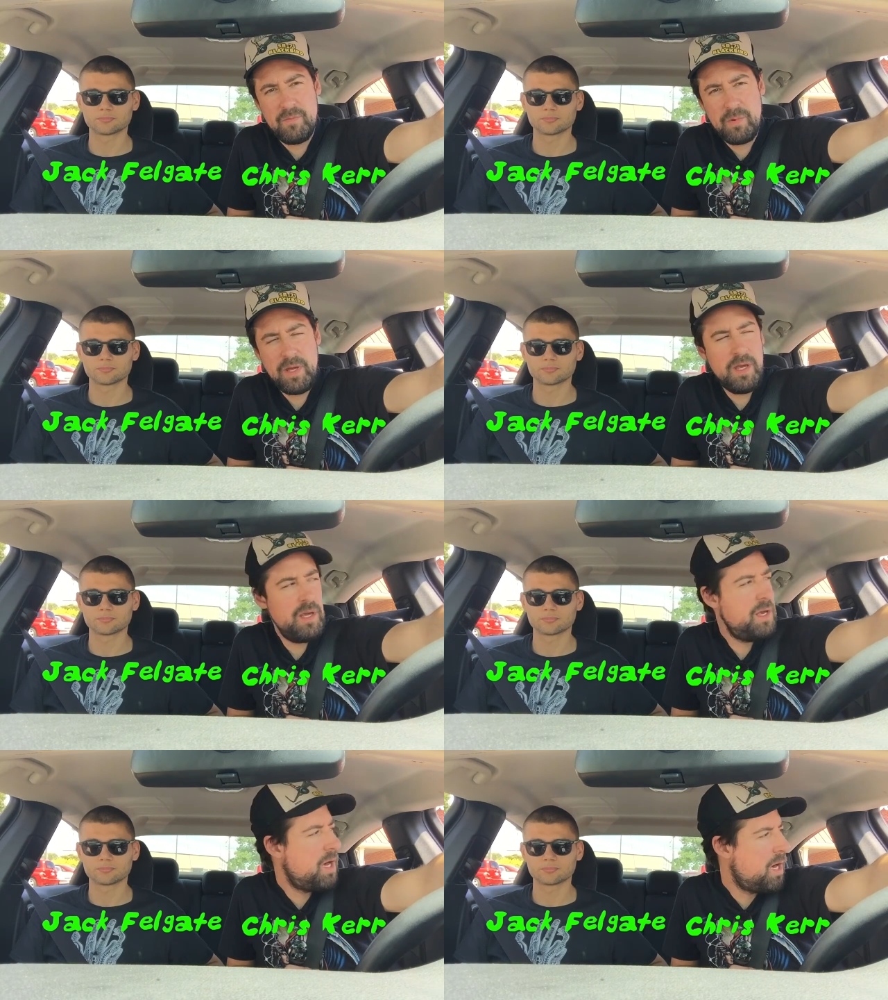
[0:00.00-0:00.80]

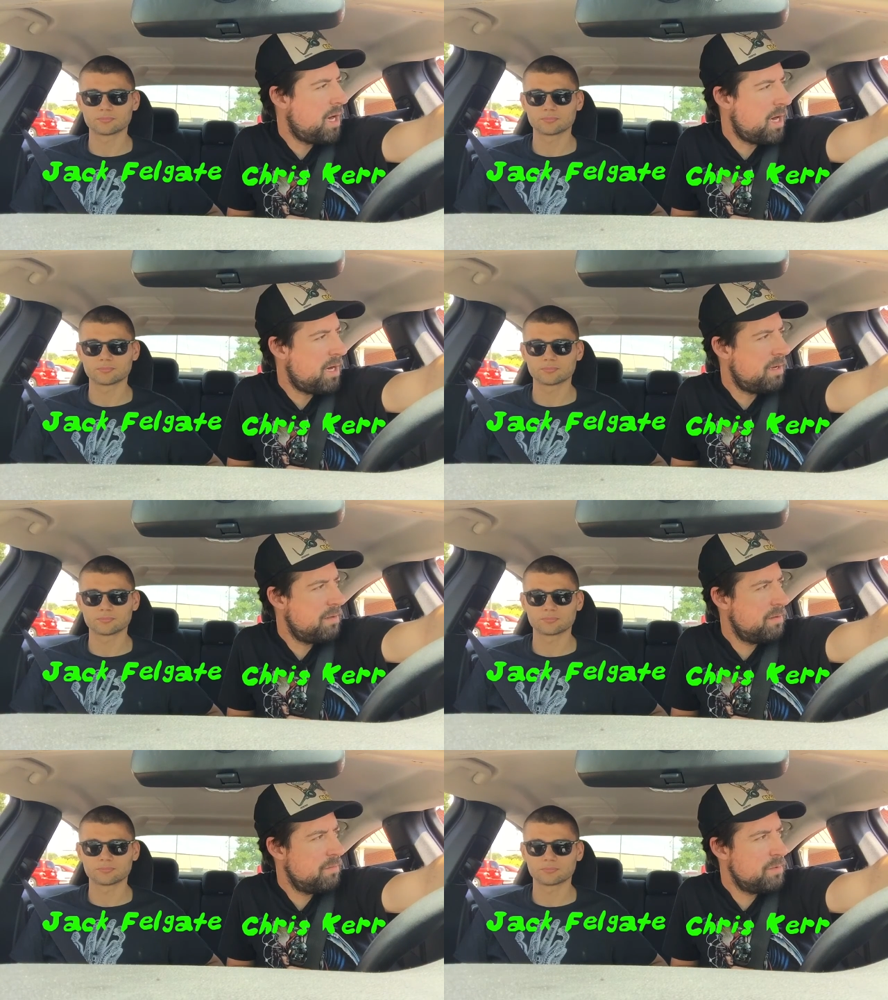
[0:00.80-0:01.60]
Speaker 1: We uh,
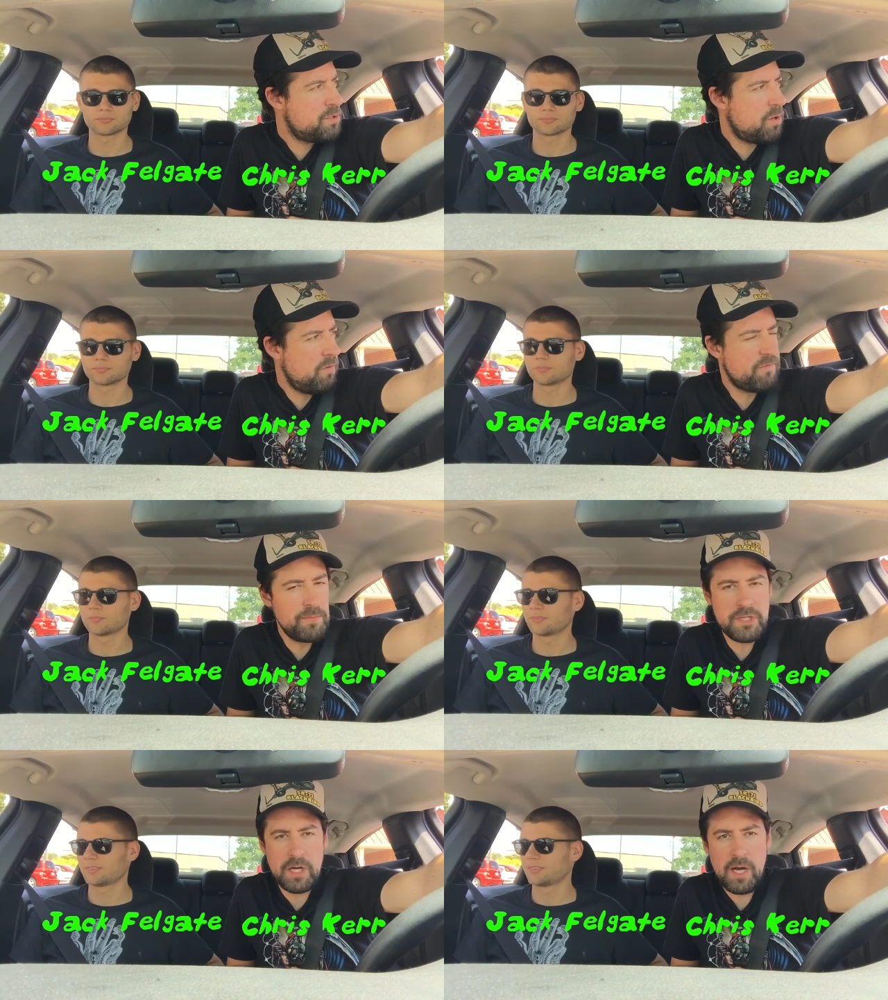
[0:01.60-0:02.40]
drove
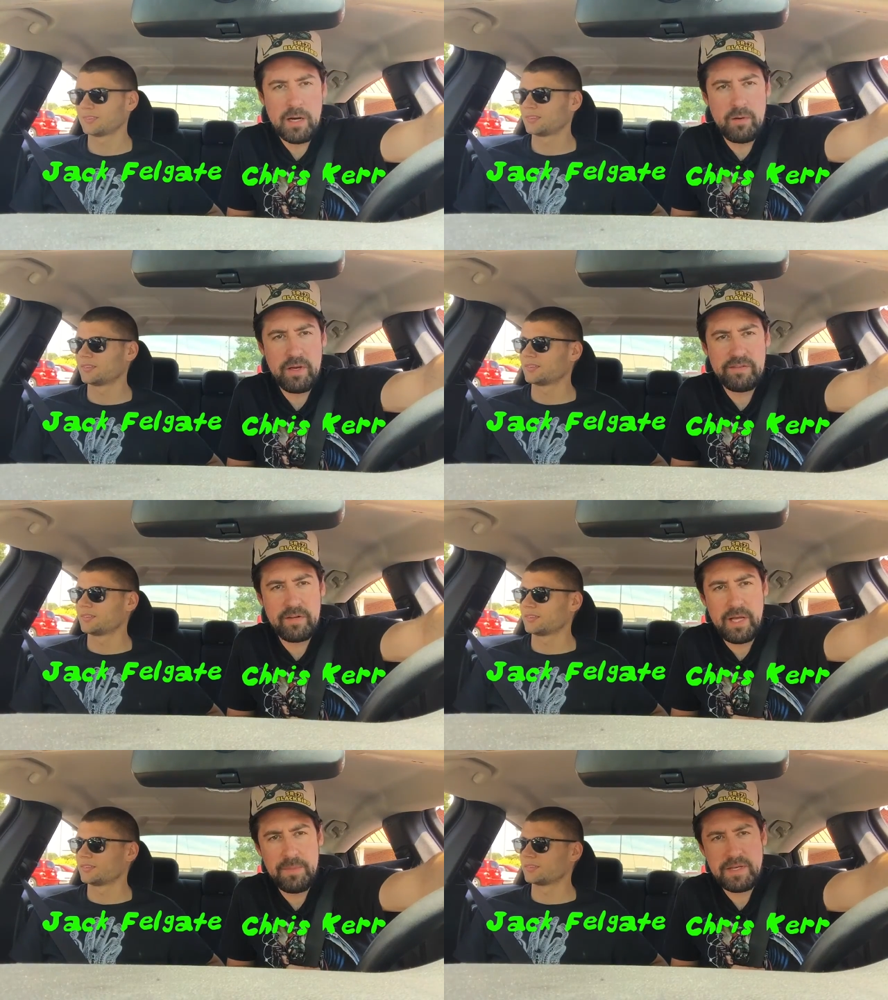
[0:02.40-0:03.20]
from Chicago
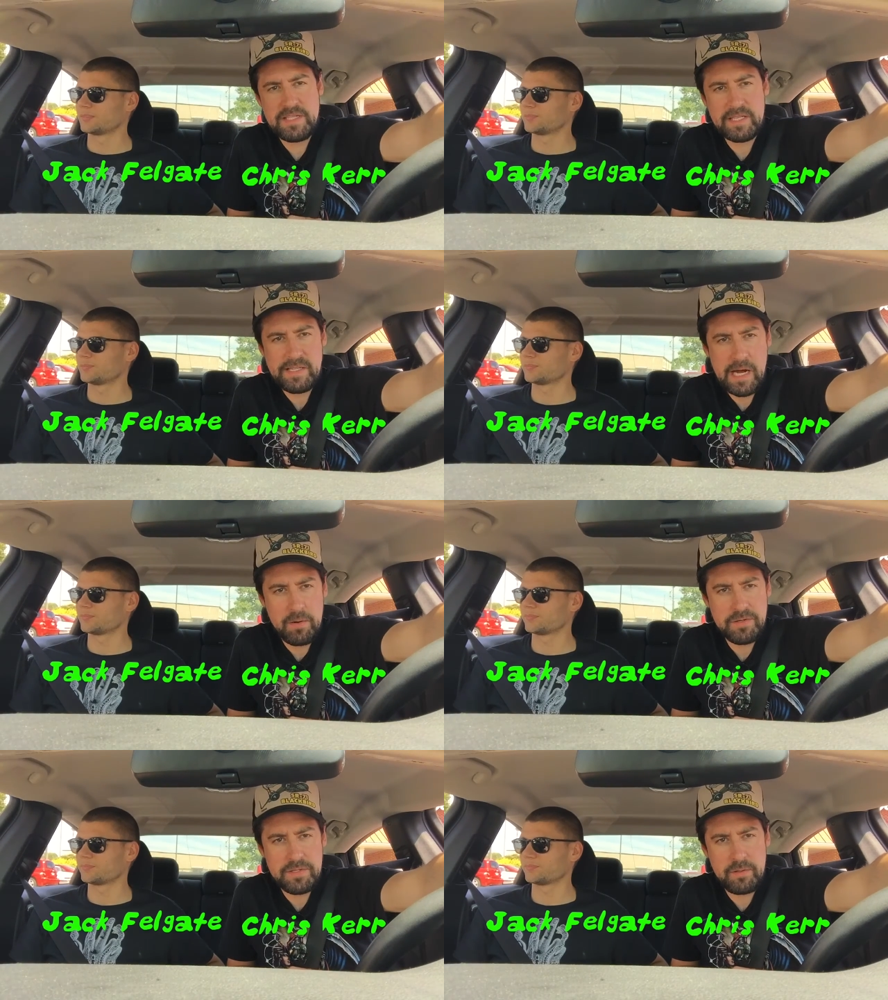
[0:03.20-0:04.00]
yesterday about six
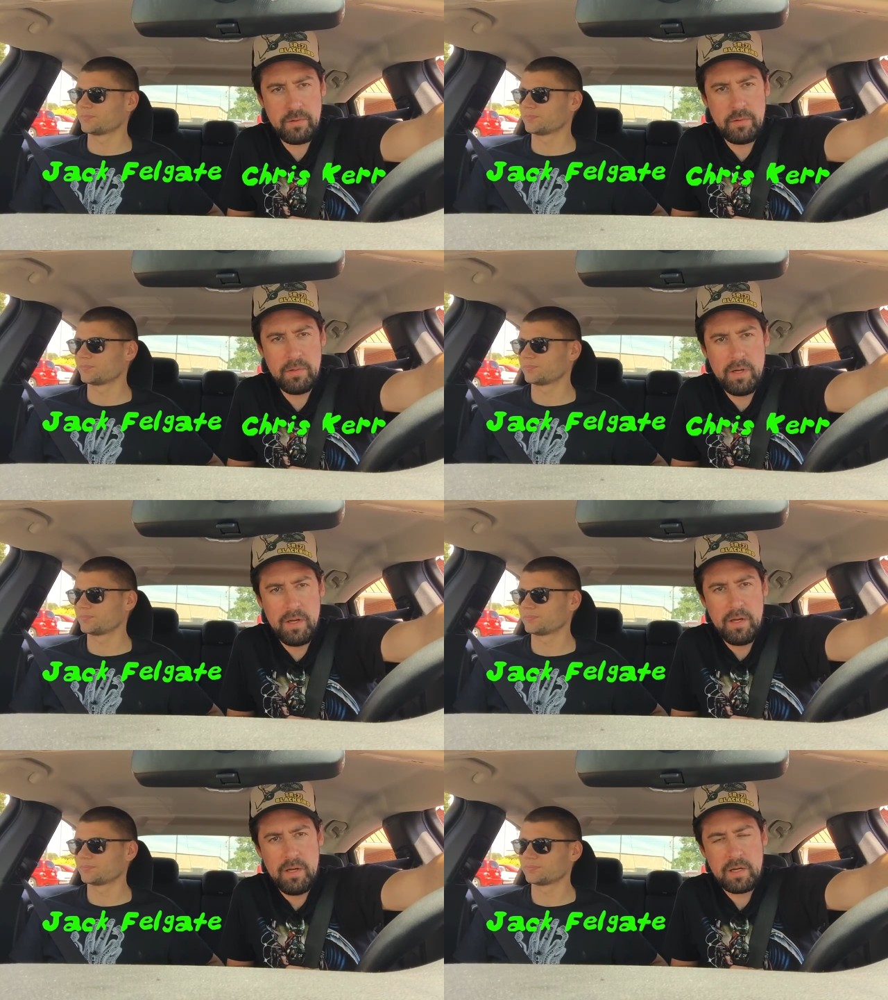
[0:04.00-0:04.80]
hours to
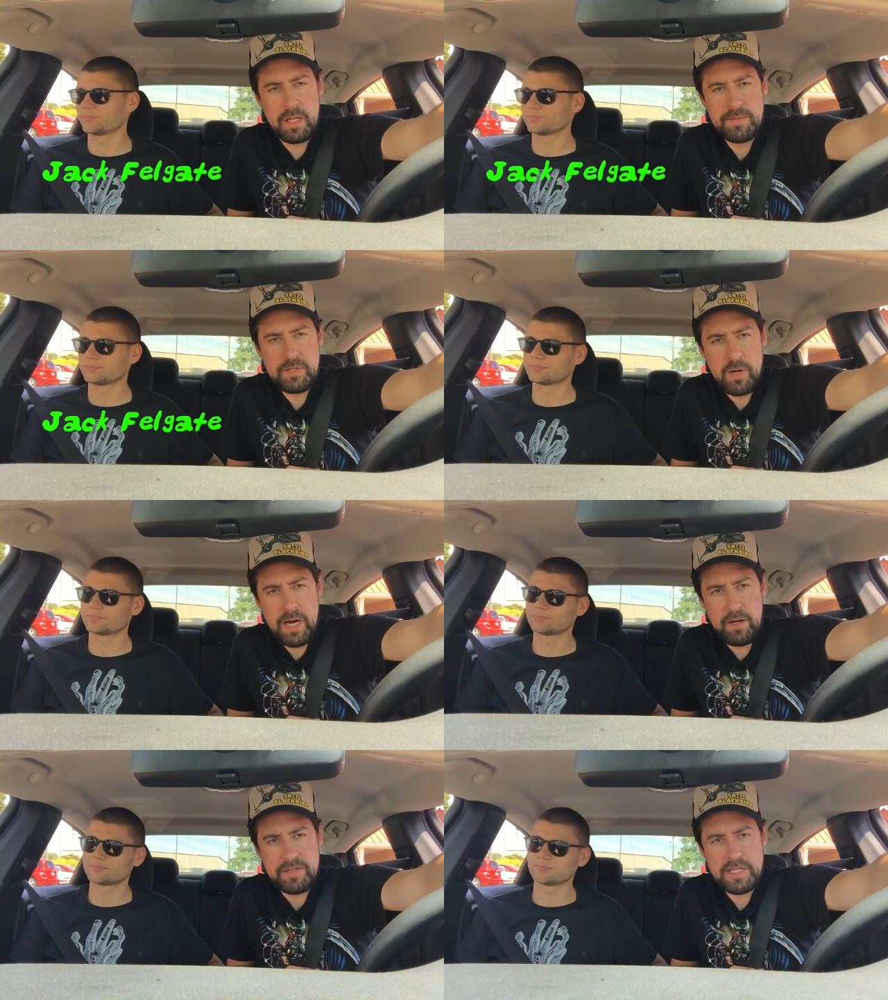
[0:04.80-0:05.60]
Columbus,
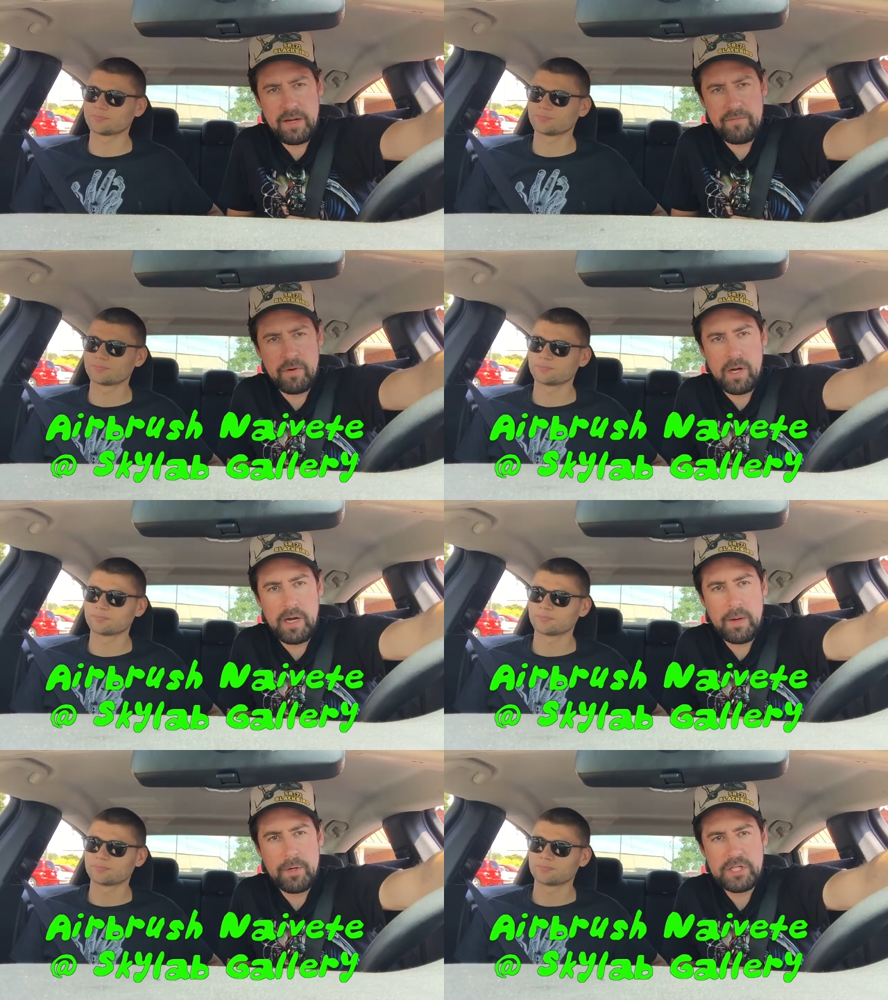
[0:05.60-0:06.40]
Ohio to set up for uh,
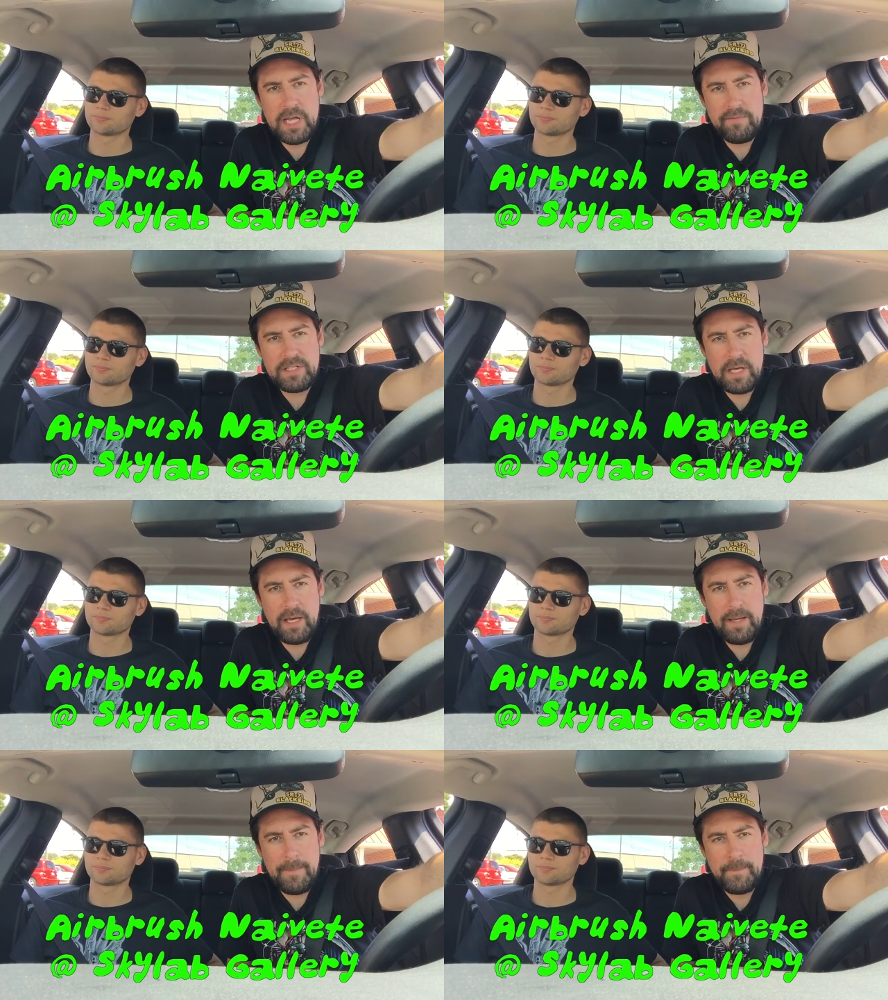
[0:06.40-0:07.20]
Airbrush
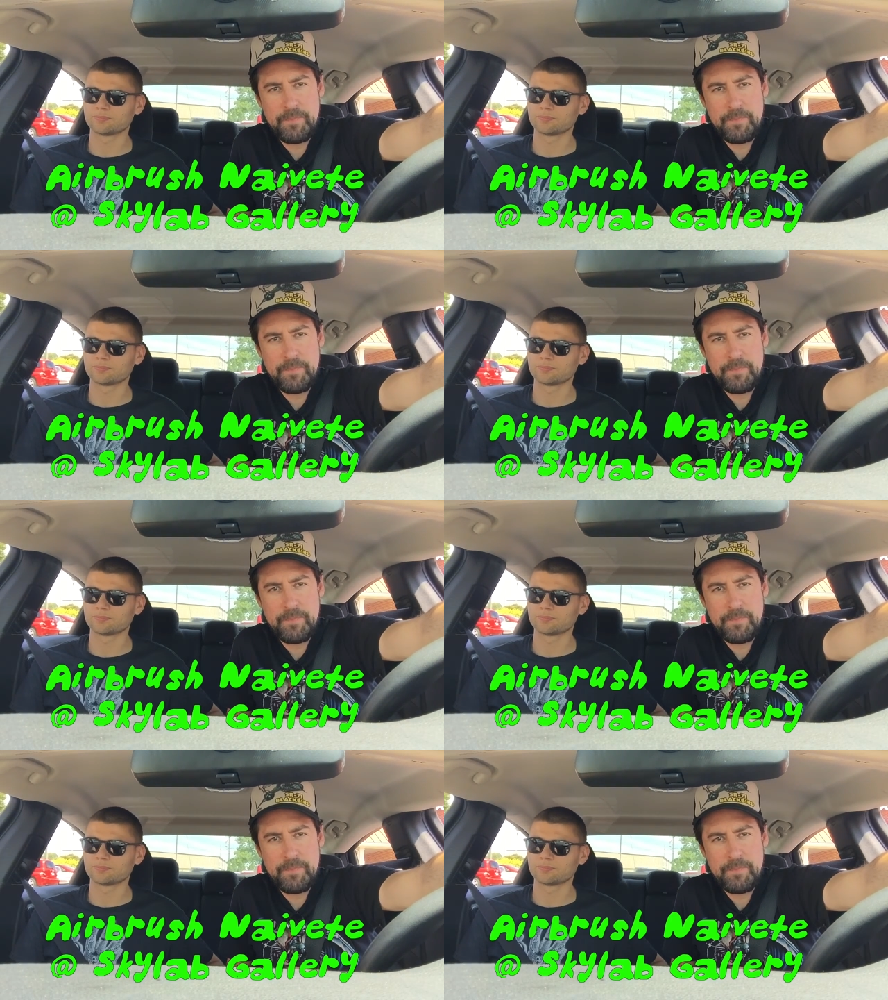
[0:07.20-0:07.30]
Naivete.